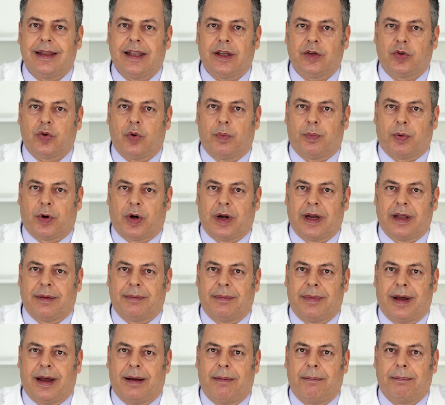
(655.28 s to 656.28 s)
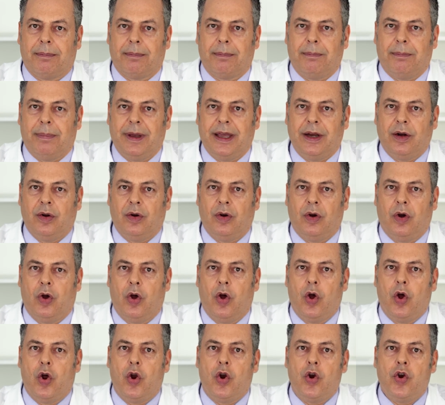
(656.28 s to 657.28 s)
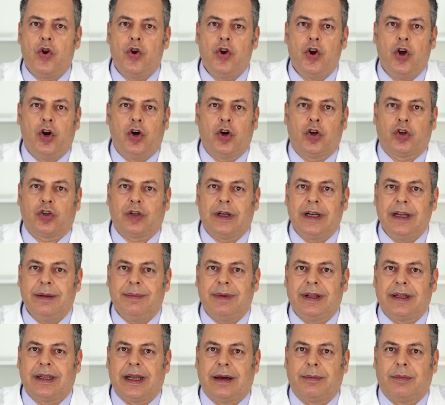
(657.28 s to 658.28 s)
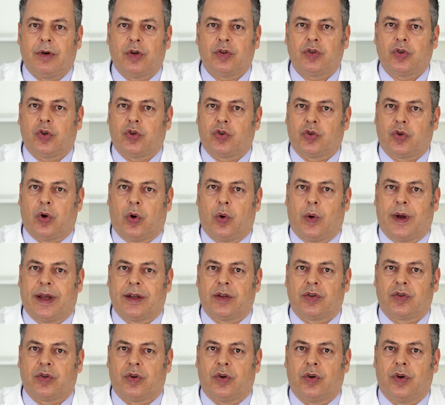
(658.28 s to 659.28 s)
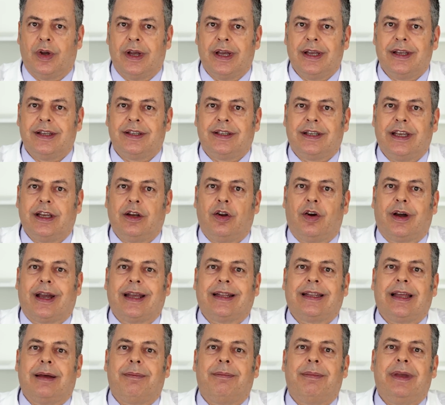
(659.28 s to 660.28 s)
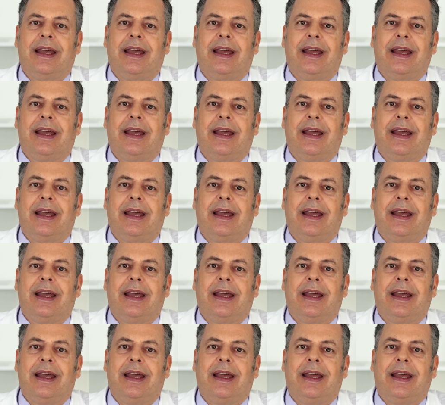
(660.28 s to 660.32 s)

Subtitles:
If relieving is not enough, it is necessary to relabel. With relabeling,